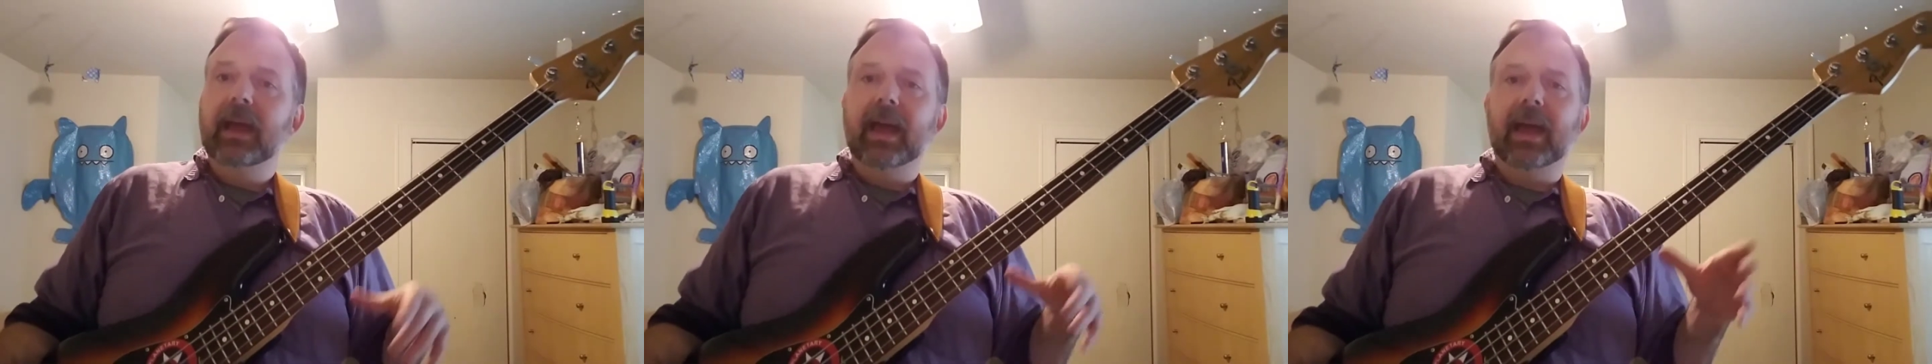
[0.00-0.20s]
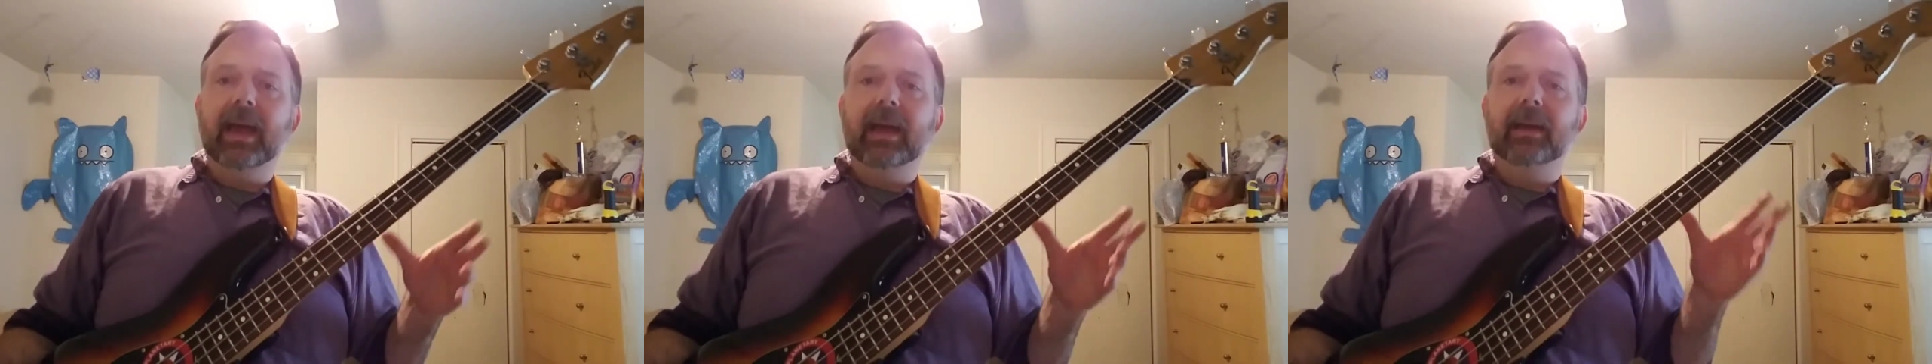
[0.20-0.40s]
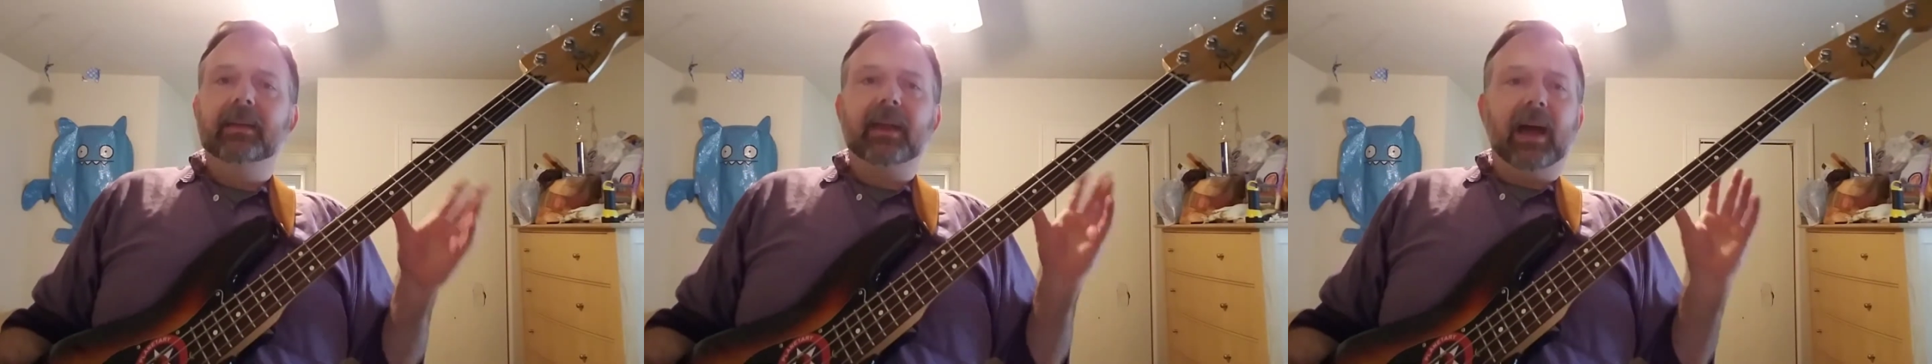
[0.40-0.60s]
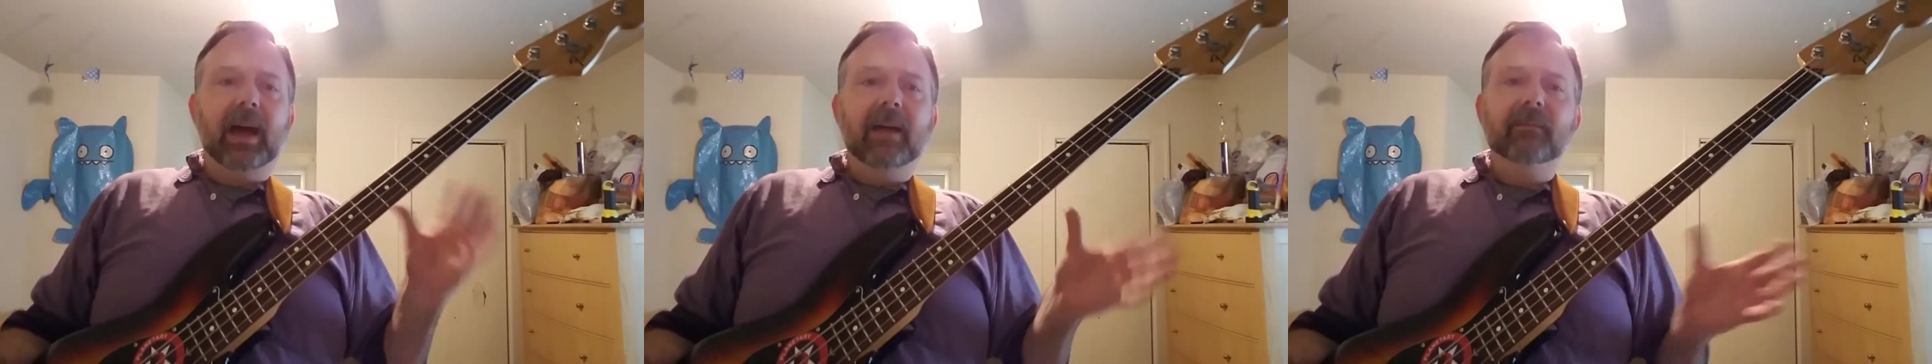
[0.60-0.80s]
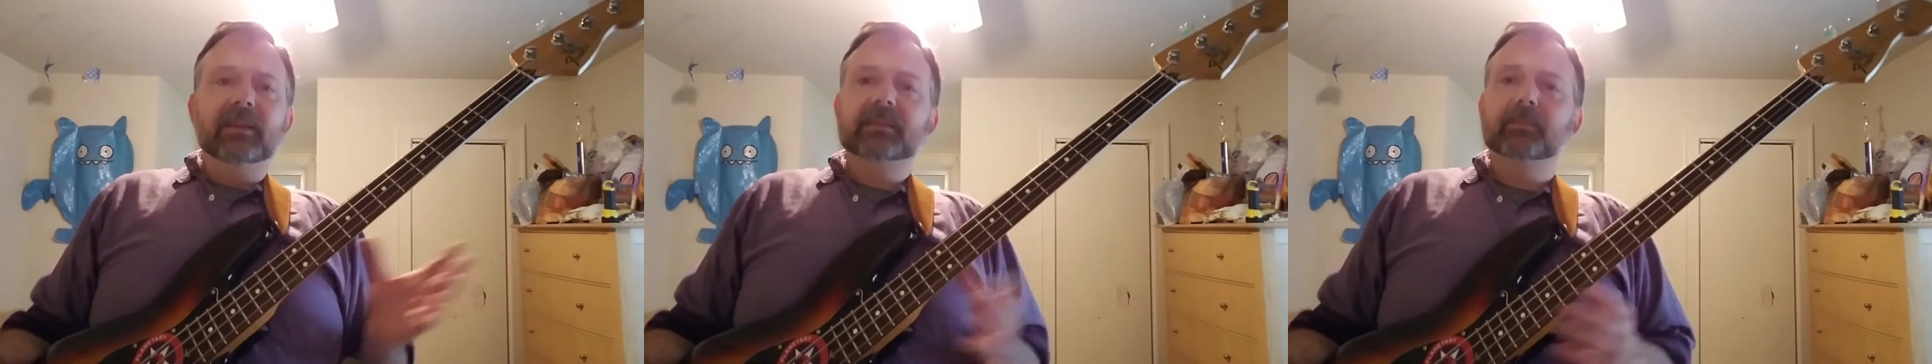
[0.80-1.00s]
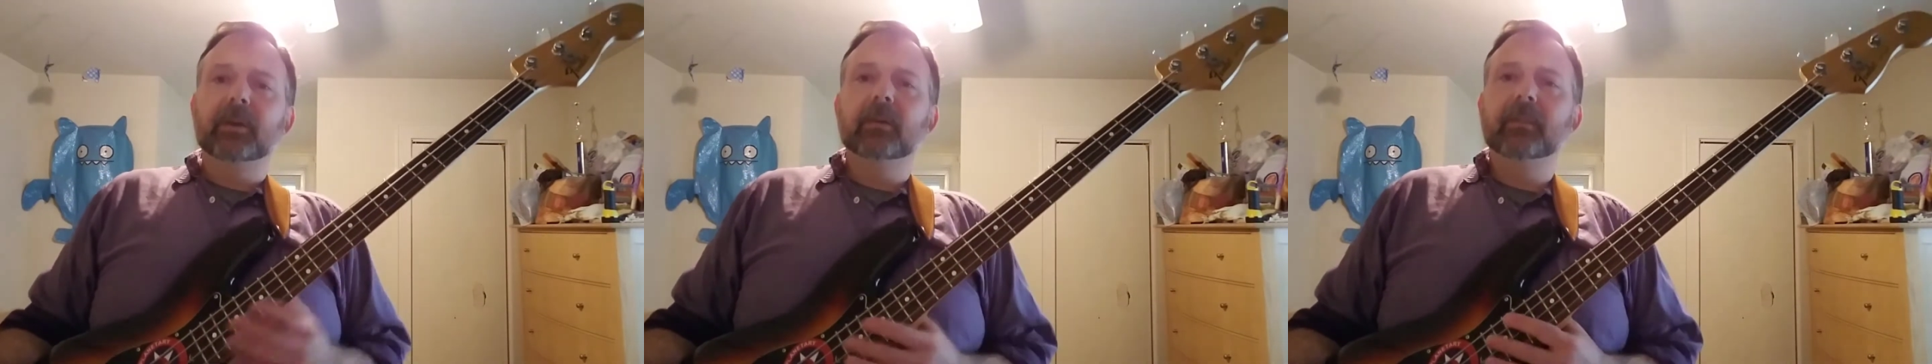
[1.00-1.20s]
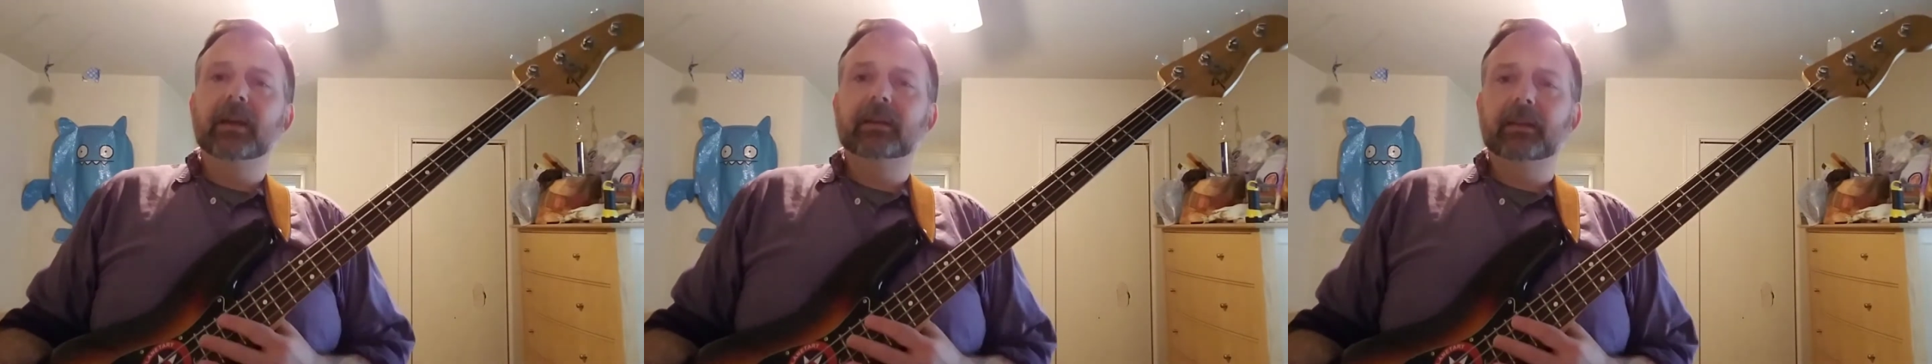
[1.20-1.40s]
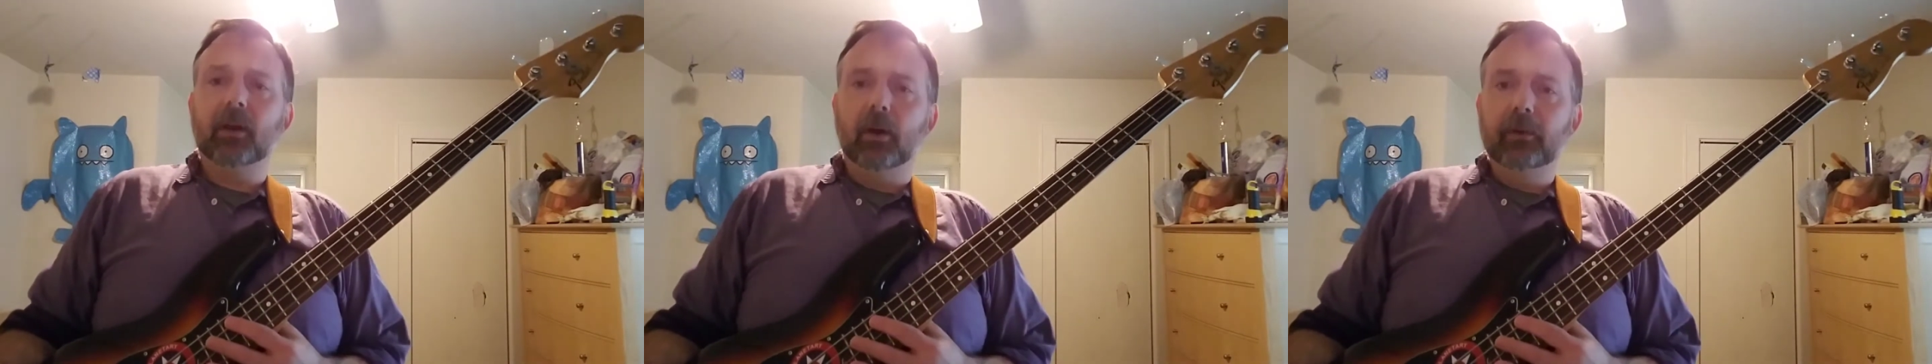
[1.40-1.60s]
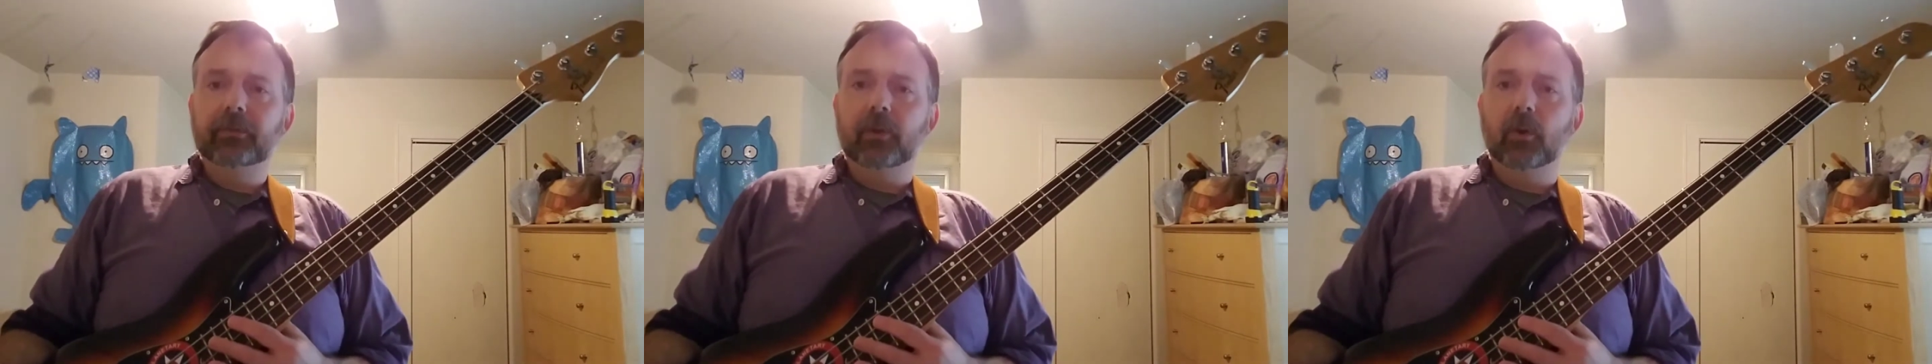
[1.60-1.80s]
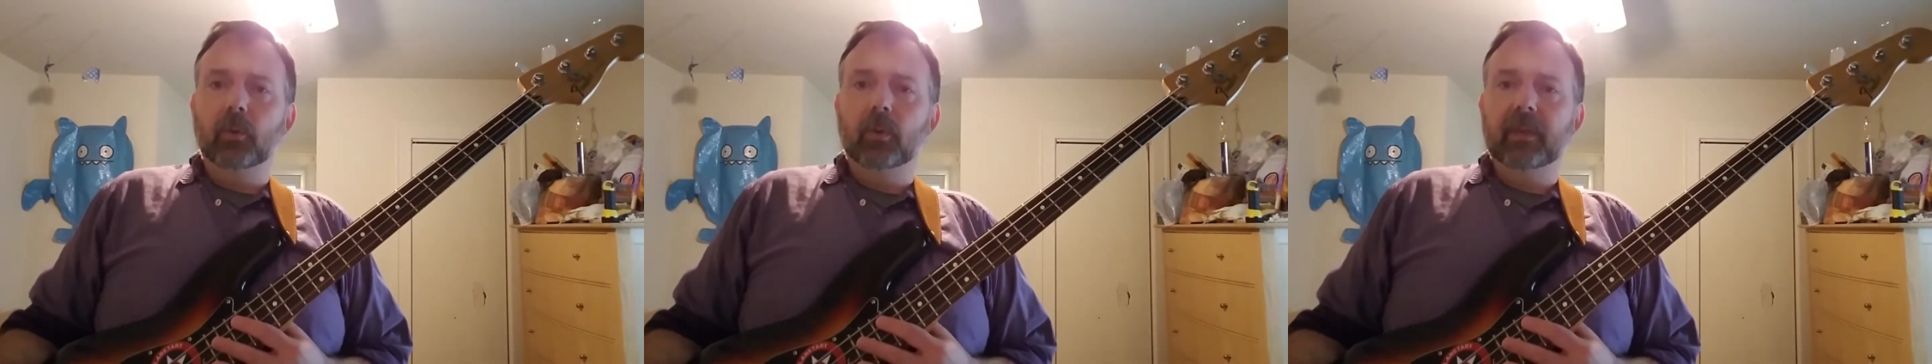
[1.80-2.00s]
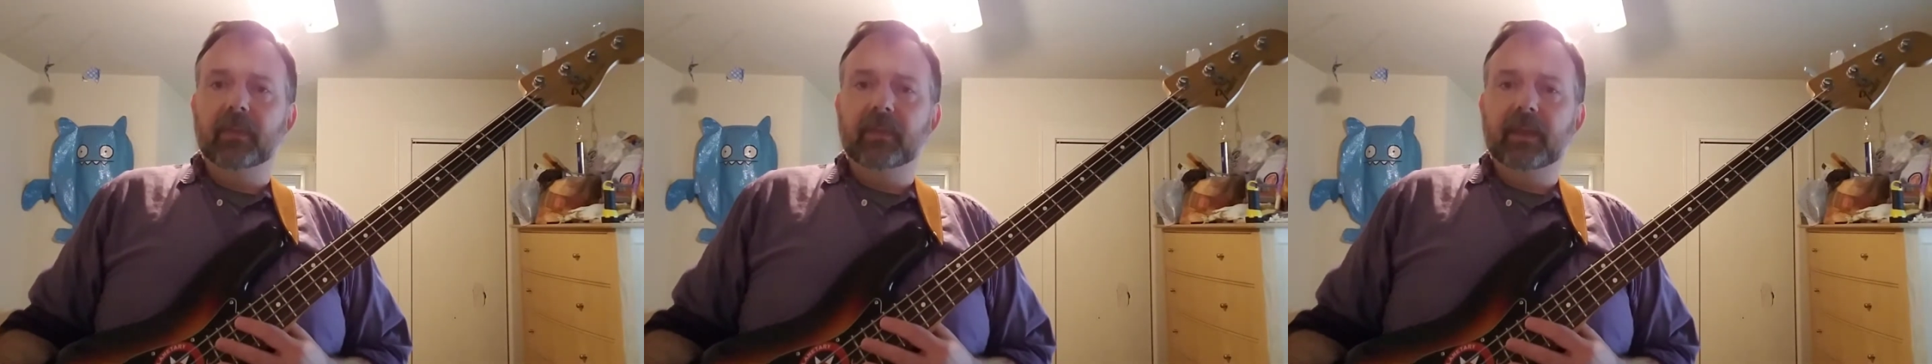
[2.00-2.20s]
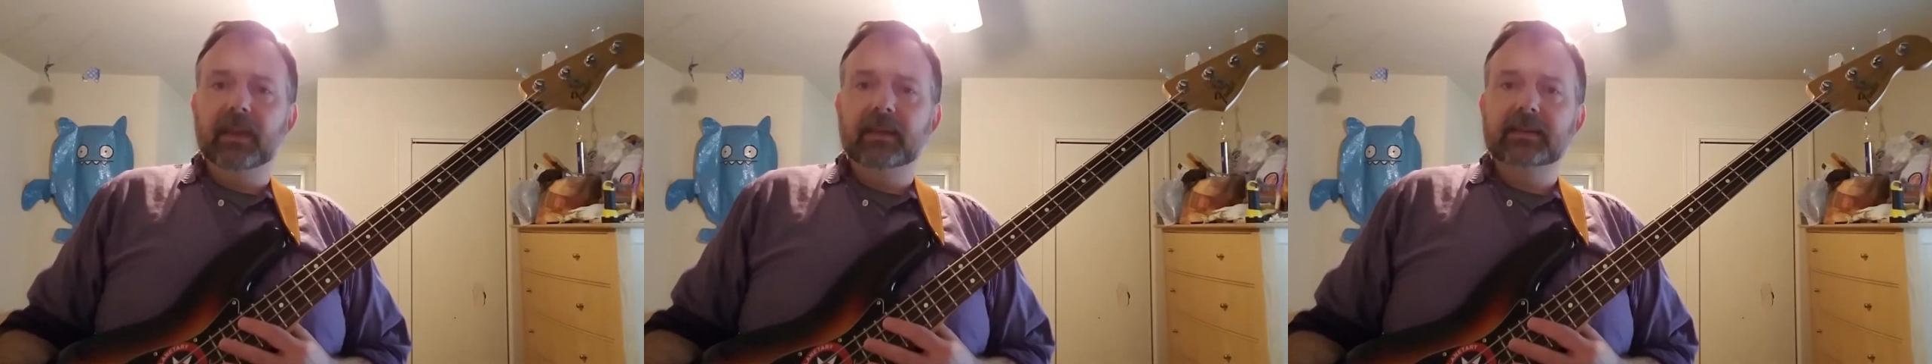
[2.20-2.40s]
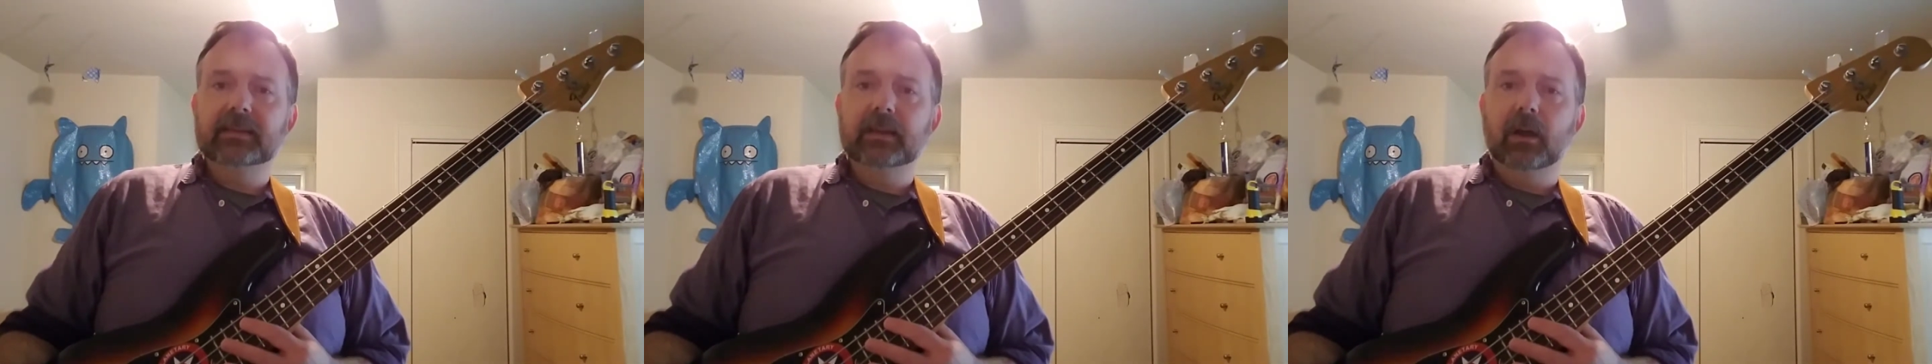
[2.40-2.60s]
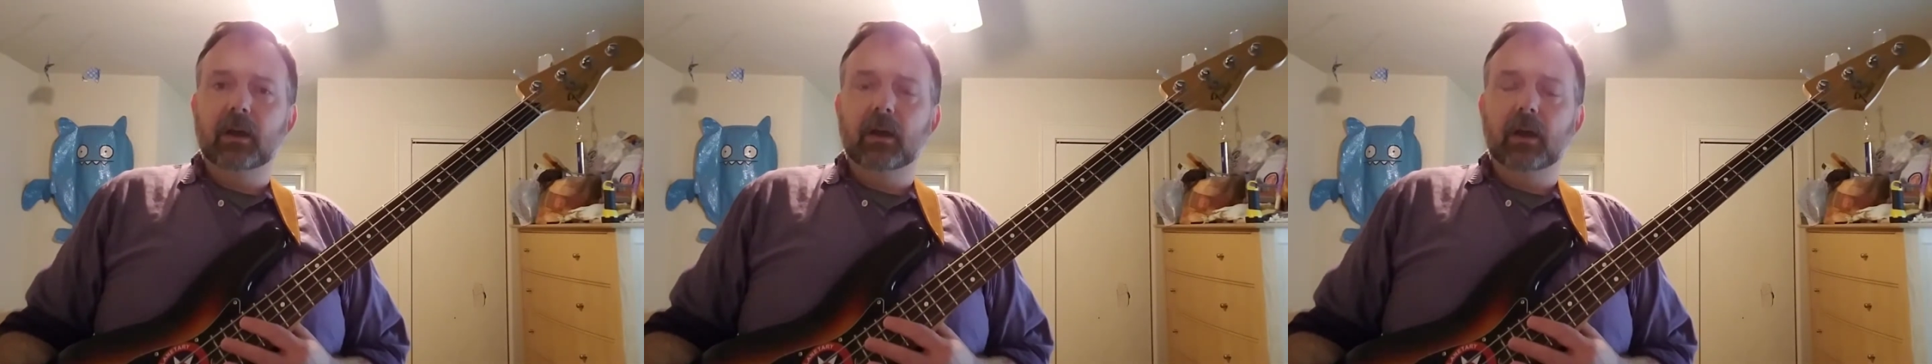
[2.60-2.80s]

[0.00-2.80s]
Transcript: And I've experimented also with this